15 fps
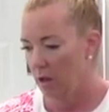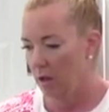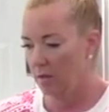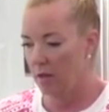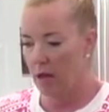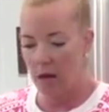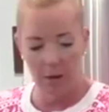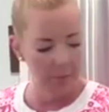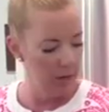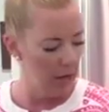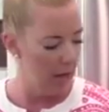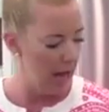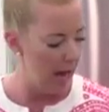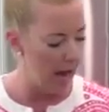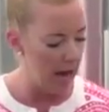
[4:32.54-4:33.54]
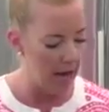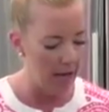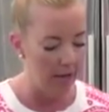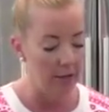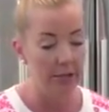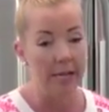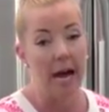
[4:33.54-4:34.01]
And then I'm gonna
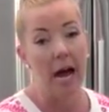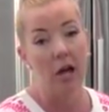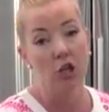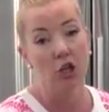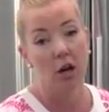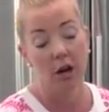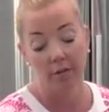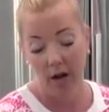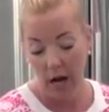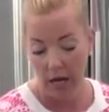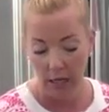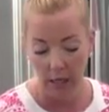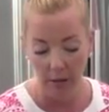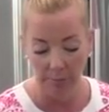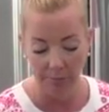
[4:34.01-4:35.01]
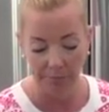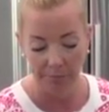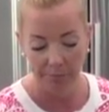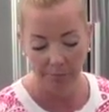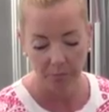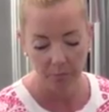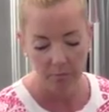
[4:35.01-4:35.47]
add a dash of honey,
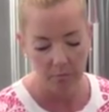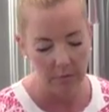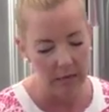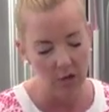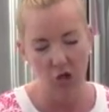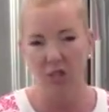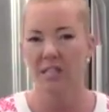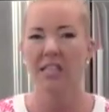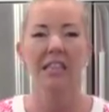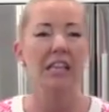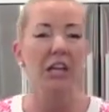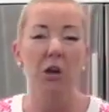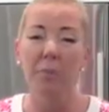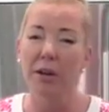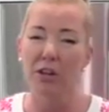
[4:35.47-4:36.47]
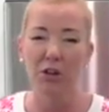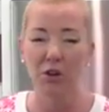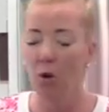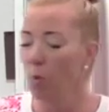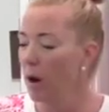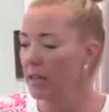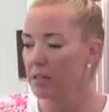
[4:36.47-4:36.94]
just a little bit. You
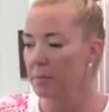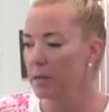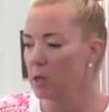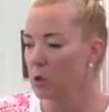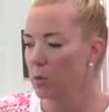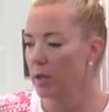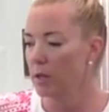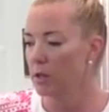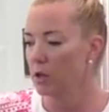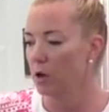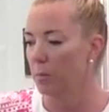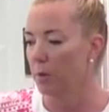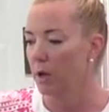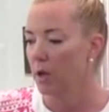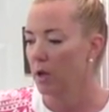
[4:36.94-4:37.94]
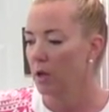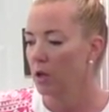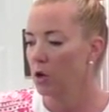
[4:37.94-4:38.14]
don't want it to be a sweet soup.